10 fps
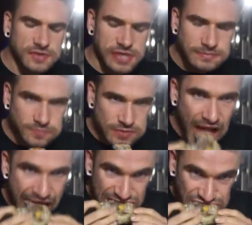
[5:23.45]
So the
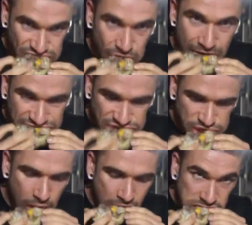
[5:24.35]
burger itself is pretty
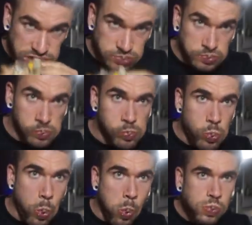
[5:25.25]
straightforward challenge,
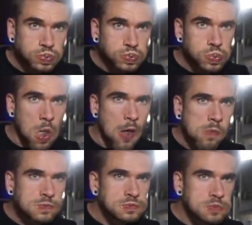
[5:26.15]
45 minutes,
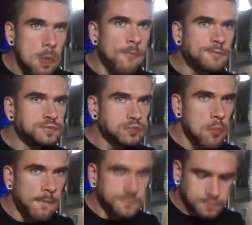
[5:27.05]
6 patty burger,
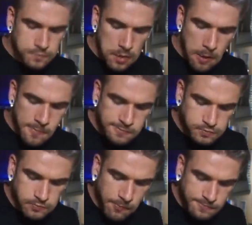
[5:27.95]
fries,
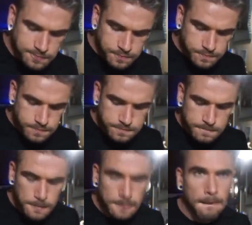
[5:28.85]
coleslaw, finish it, you get it for
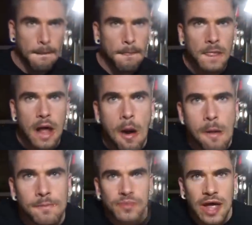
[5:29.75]
free, and a sweet
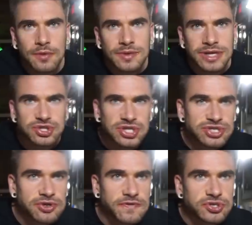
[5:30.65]
t-shirt. I think we're like
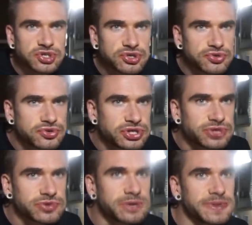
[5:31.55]
just over two,
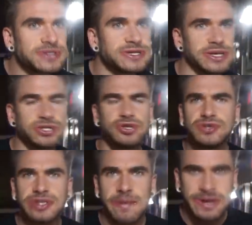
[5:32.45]
two minutes,
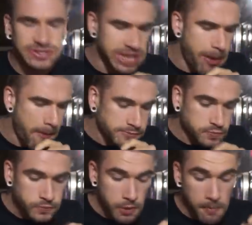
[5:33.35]
two some minutes out.
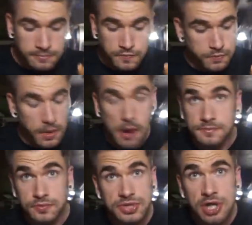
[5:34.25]

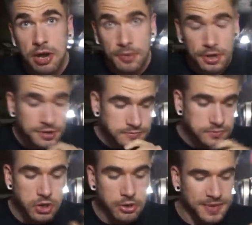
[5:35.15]
Salt
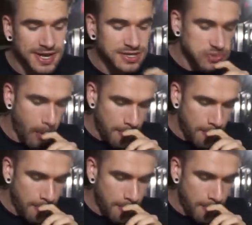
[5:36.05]
burger, those buns.